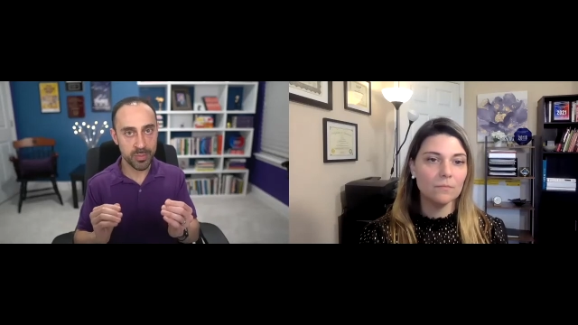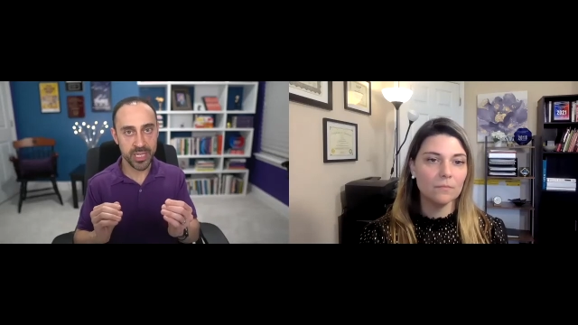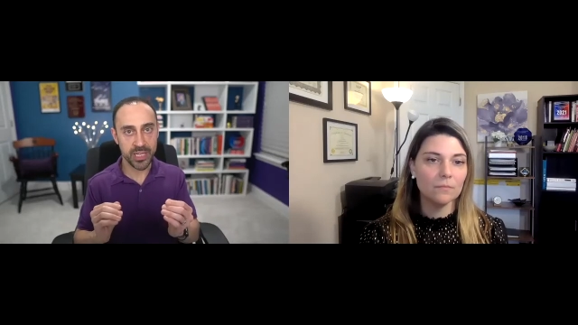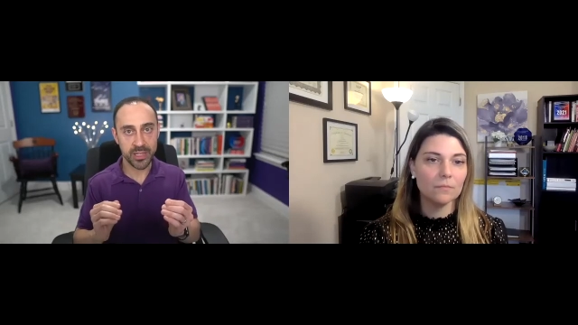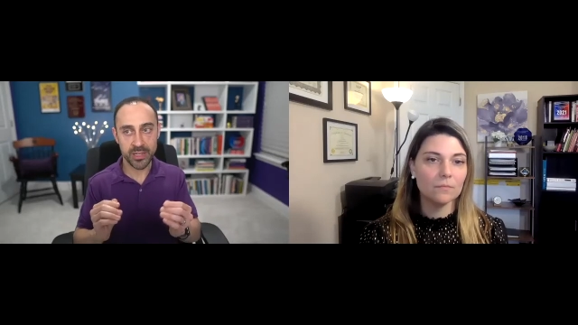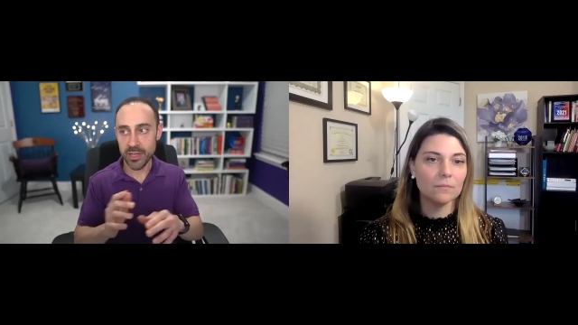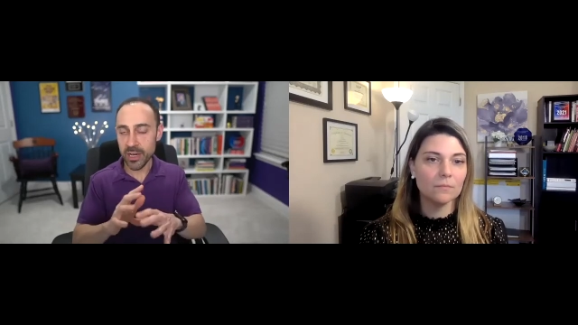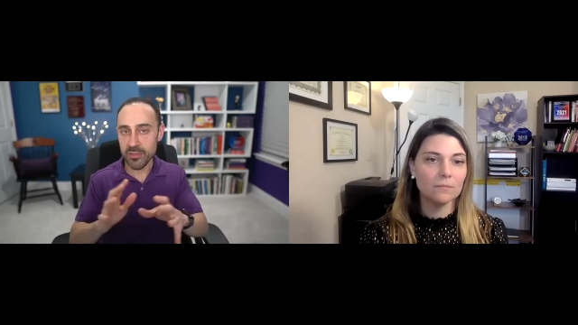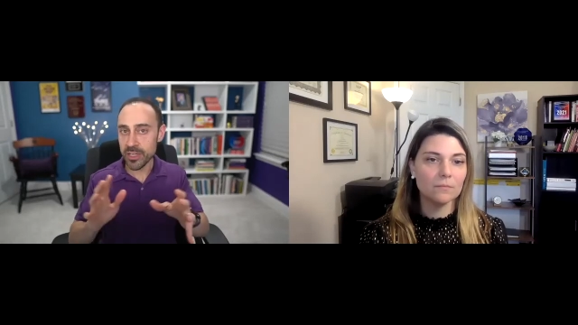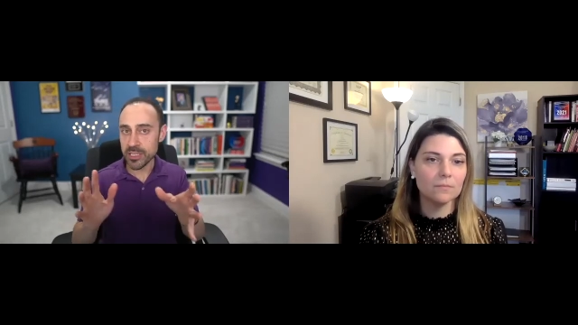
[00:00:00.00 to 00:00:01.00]
Speaker 1: beneath it none
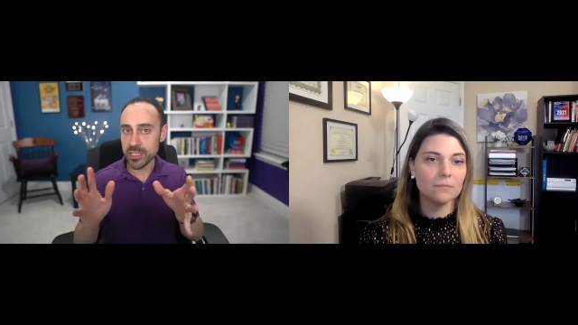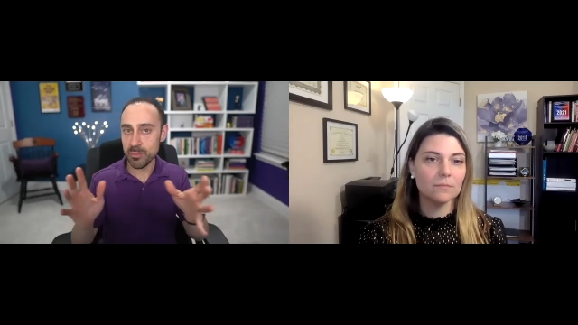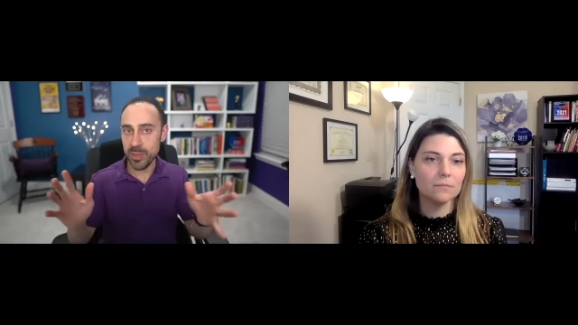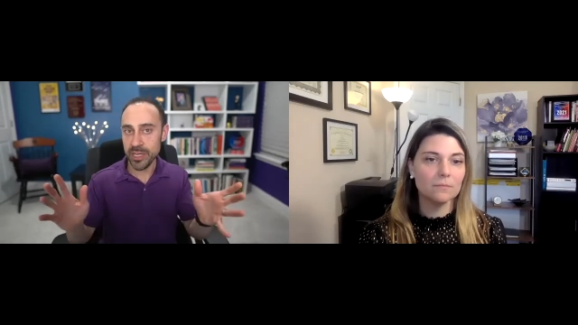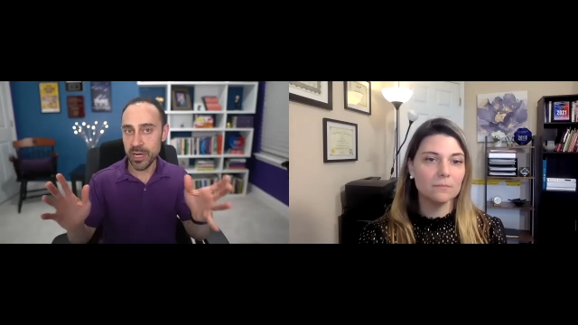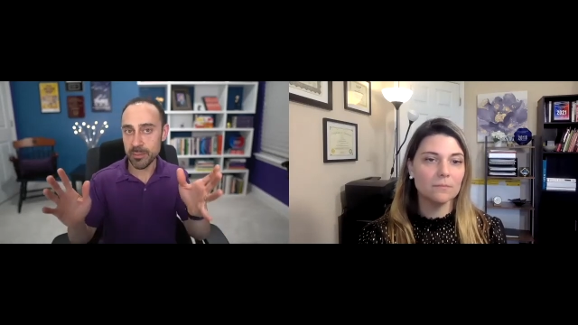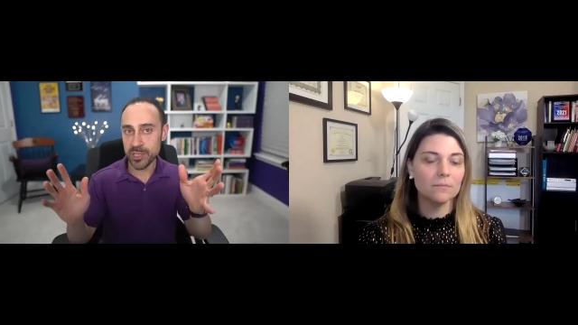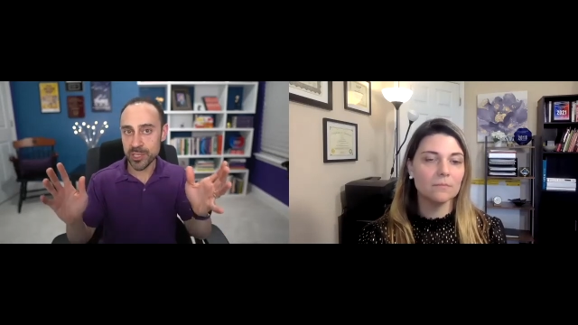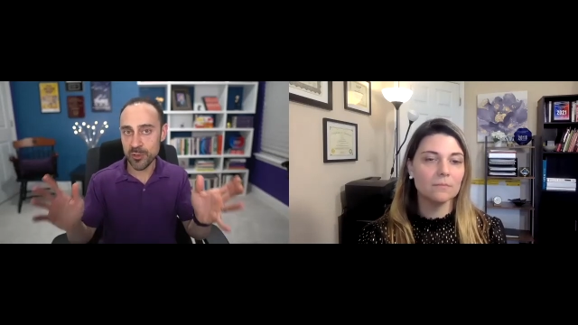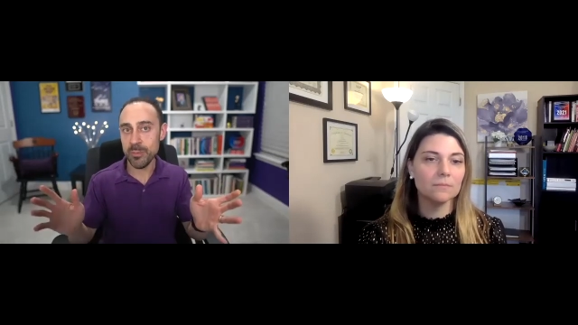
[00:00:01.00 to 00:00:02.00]
of this becomes
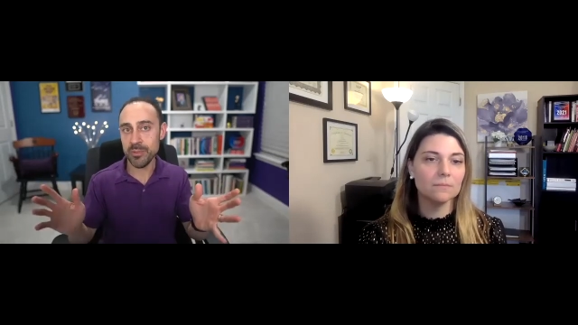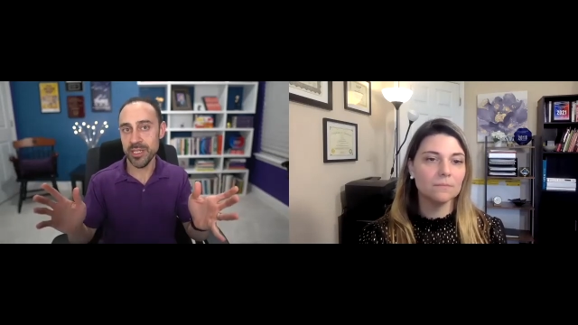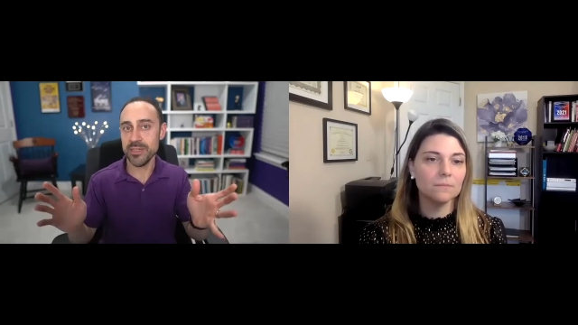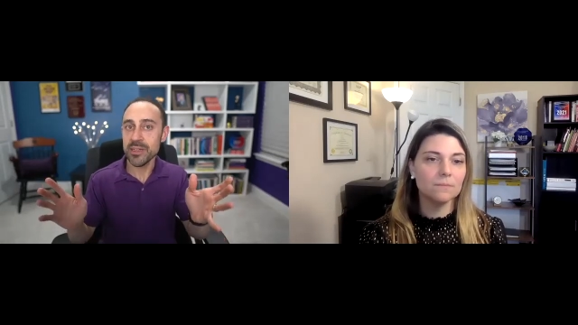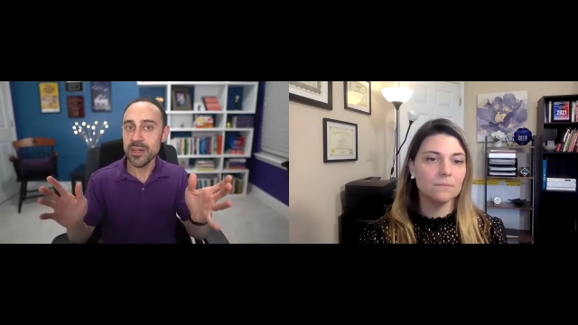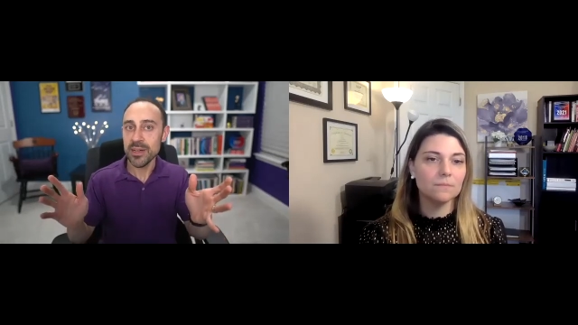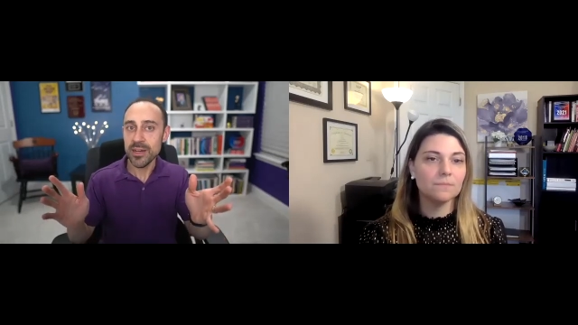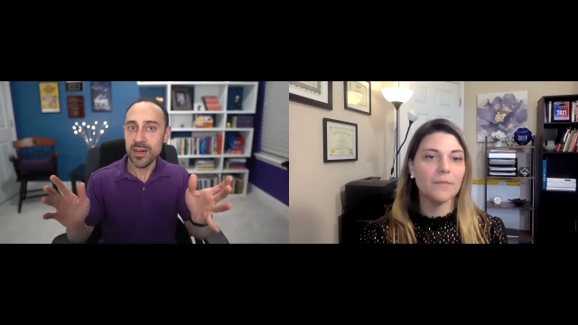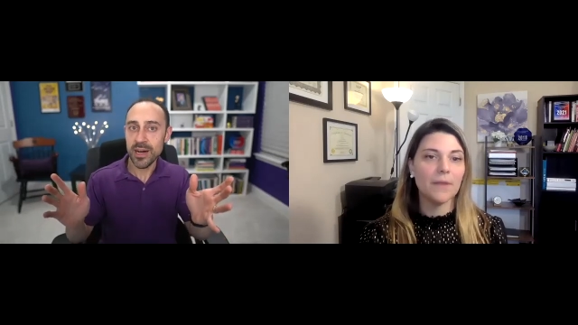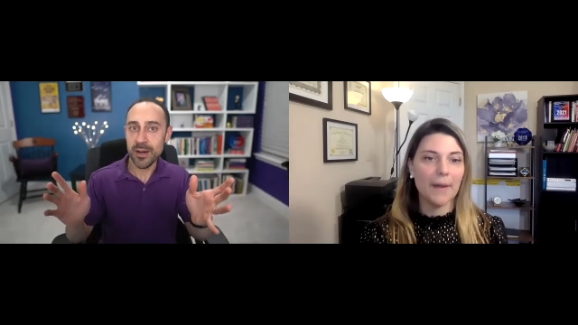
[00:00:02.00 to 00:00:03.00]
scripted
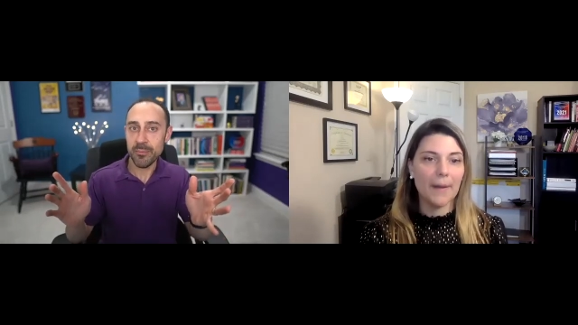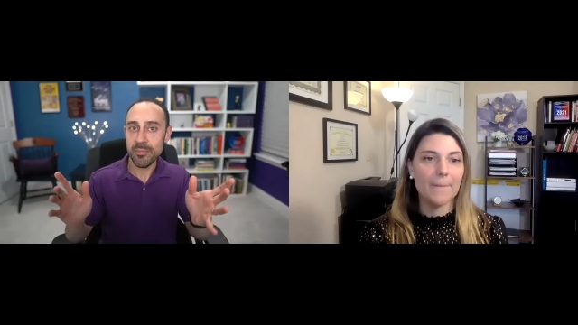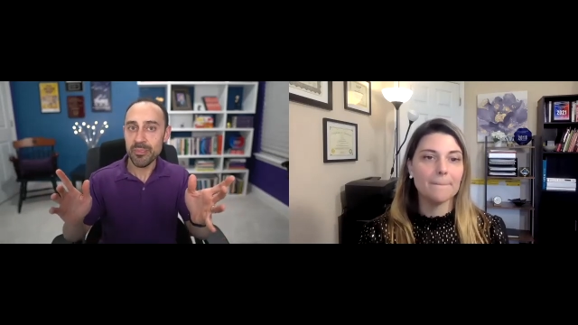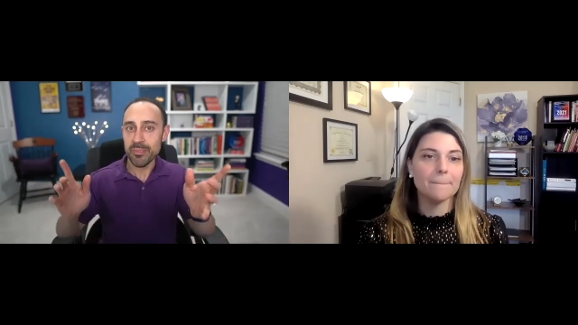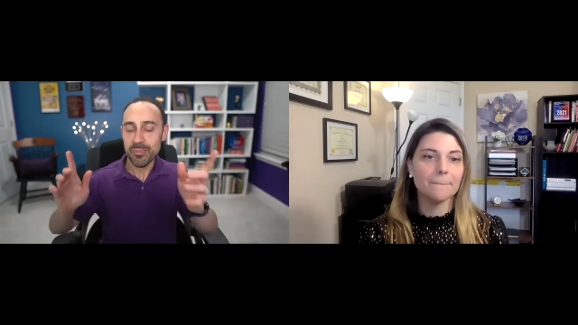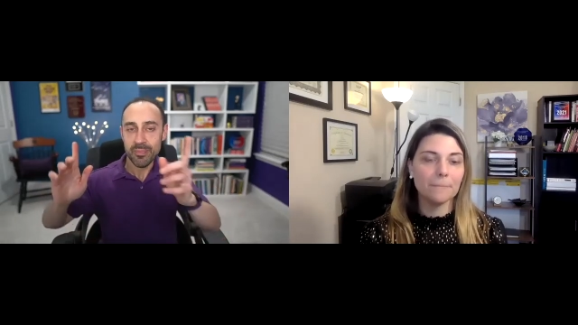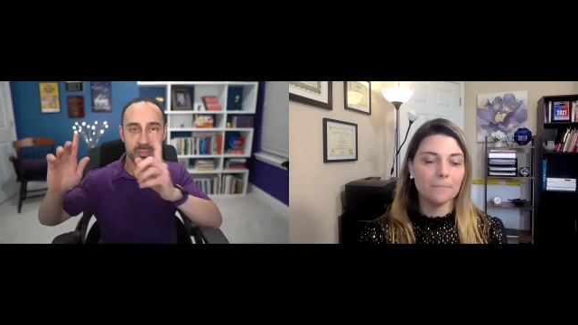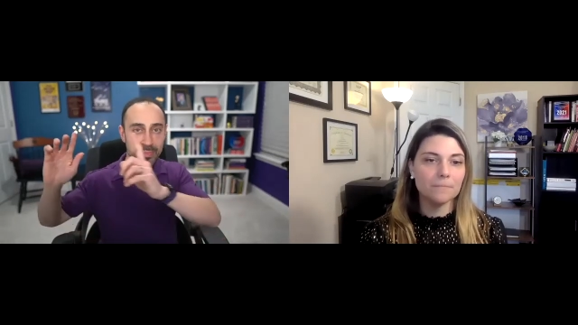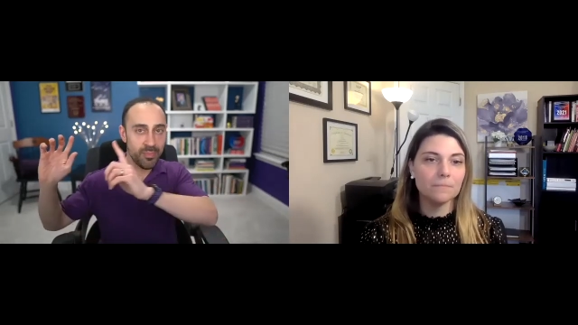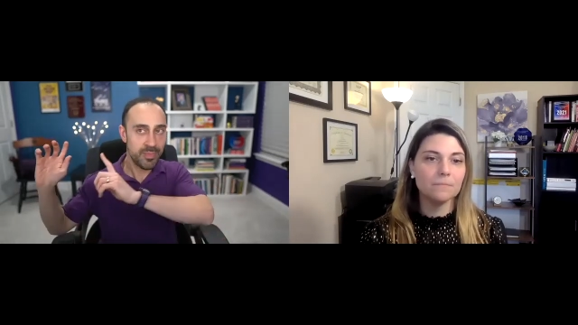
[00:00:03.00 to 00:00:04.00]
um,
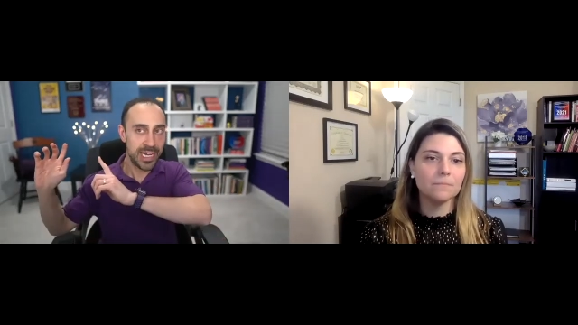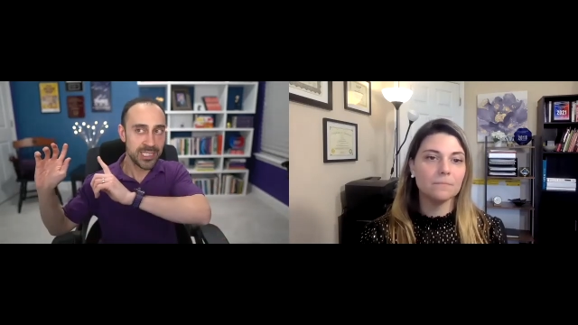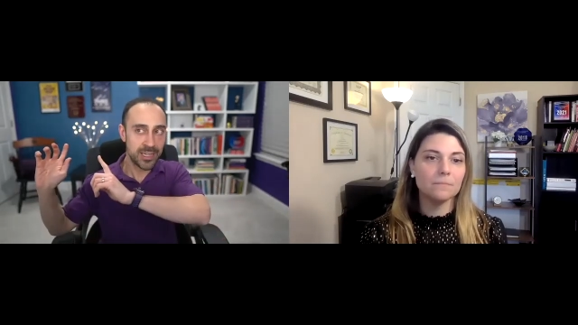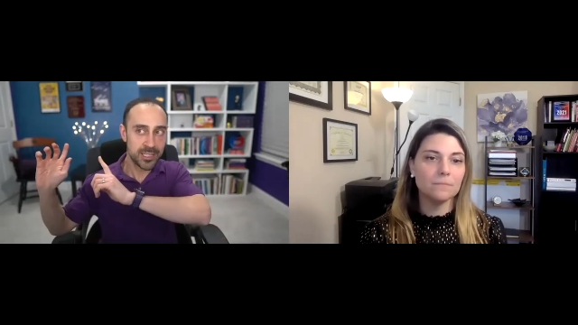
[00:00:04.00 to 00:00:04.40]
that's not